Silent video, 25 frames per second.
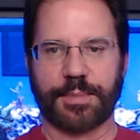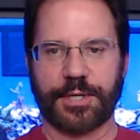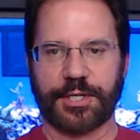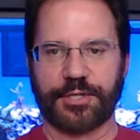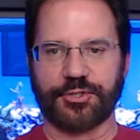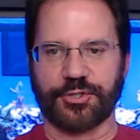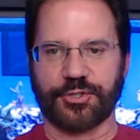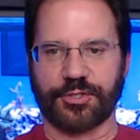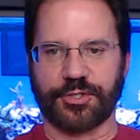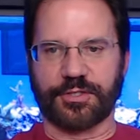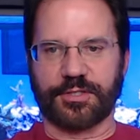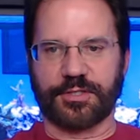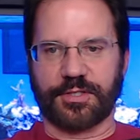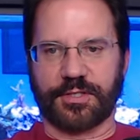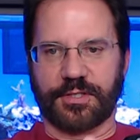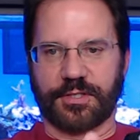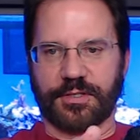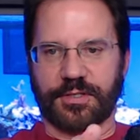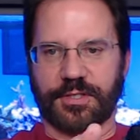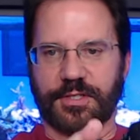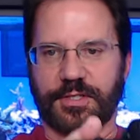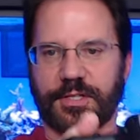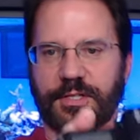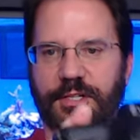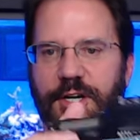pictures
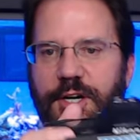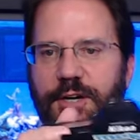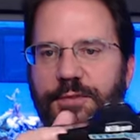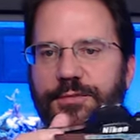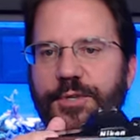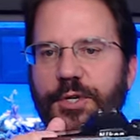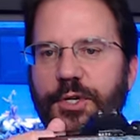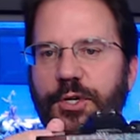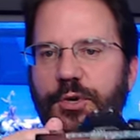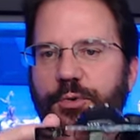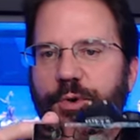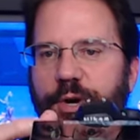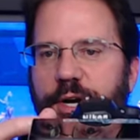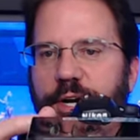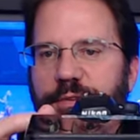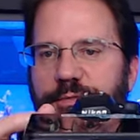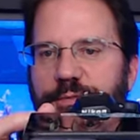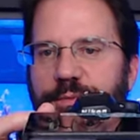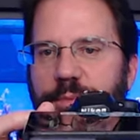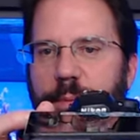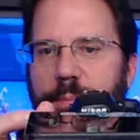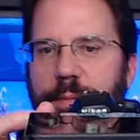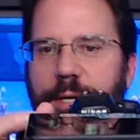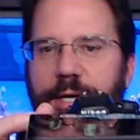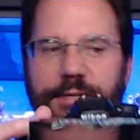of your aquarium
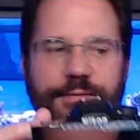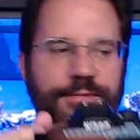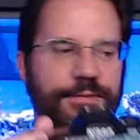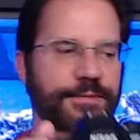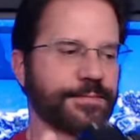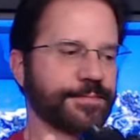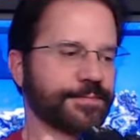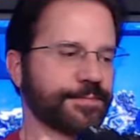from above.